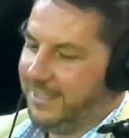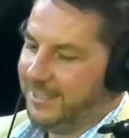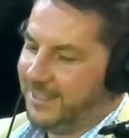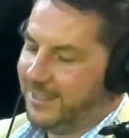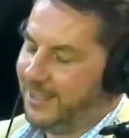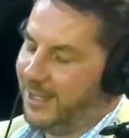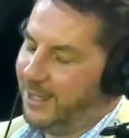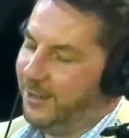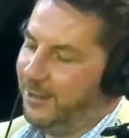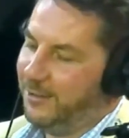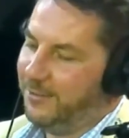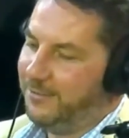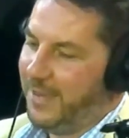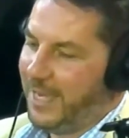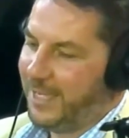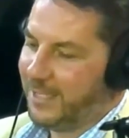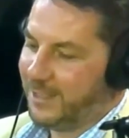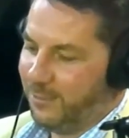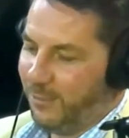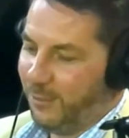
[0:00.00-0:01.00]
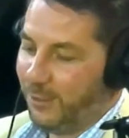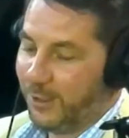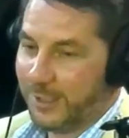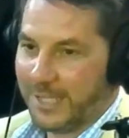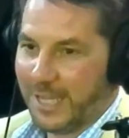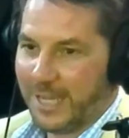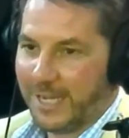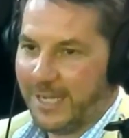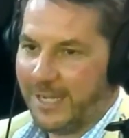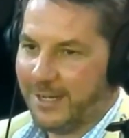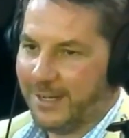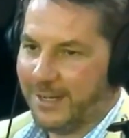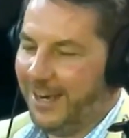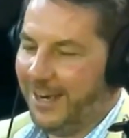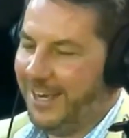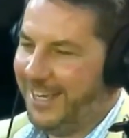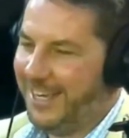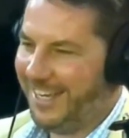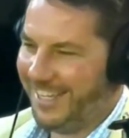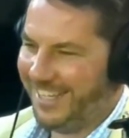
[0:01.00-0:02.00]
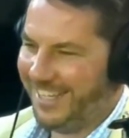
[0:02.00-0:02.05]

So fast forward that year,